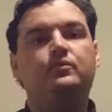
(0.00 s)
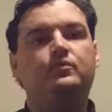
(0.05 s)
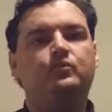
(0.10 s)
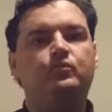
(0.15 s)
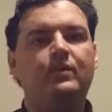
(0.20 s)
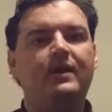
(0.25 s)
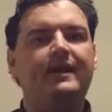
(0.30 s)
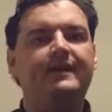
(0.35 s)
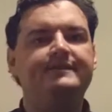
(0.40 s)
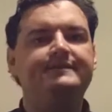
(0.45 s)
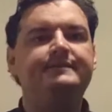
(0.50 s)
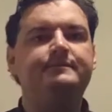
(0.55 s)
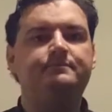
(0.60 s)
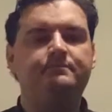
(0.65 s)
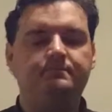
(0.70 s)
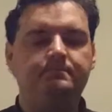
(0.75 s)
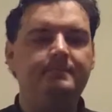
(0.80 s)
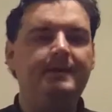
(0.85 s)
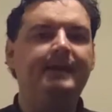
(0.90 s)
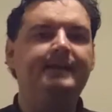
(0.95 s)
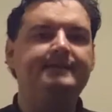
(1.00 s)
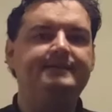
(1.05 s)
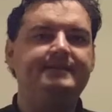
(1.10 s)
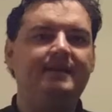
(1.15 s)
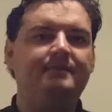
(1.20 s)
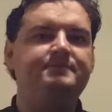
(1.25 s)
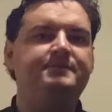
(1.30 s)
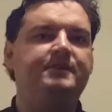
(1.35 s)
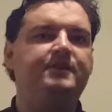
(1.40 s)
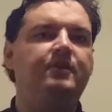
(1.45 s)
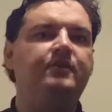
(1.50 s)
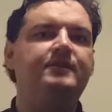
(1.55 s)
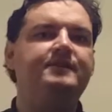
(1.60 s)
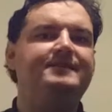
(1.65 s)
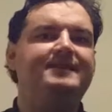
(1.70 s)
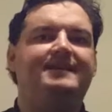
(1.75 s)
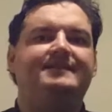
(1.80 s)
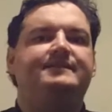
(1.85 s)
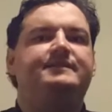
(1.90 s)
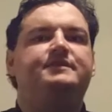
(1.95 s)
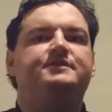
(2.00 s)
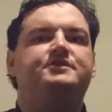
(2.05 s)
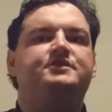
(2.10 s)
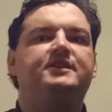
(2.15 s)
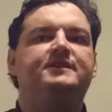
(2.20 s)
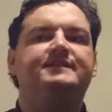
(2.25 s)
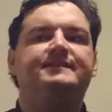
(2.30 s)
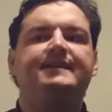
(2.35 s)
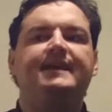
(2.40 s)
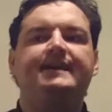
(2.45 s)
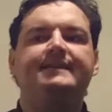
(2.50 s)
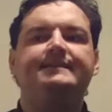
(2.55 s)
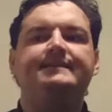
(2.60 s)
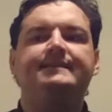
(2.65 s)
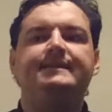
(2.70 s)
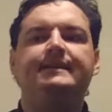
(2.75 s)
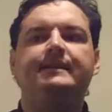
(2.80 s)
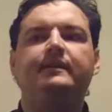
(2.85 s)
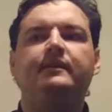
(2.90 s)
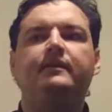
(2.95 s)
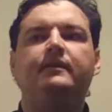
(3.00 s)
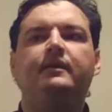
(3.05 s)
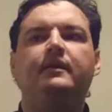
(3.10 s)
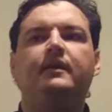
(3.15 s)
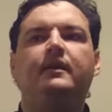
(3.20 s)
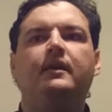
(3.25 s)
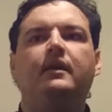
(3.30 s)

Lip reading: Whereas many times a unit test is just testing,